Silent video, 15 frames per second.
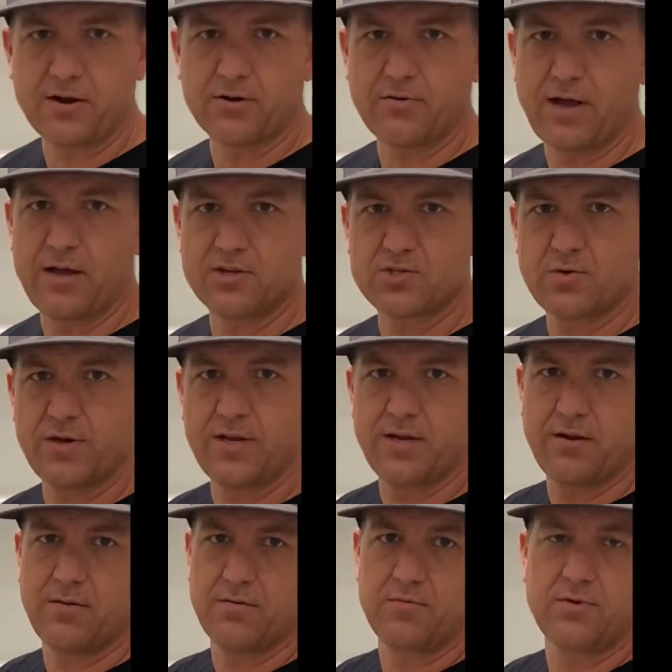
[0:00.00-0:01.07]
grout joint
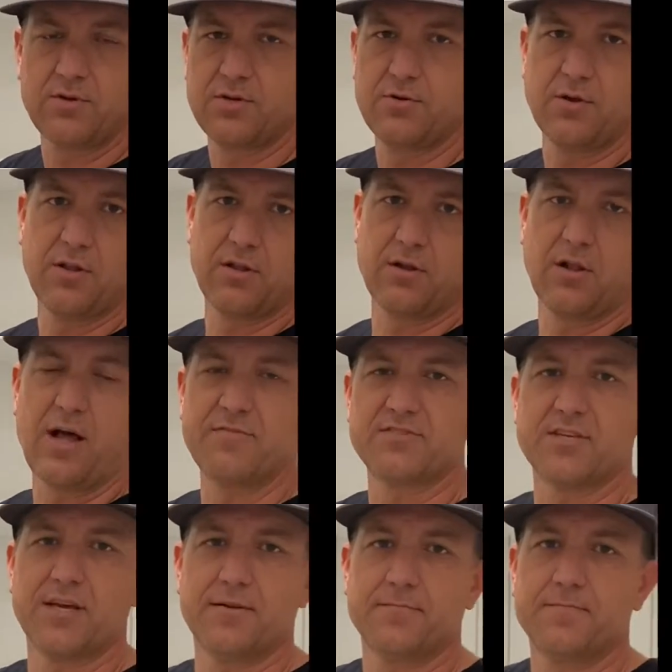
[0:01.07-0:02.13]
and do a little offset.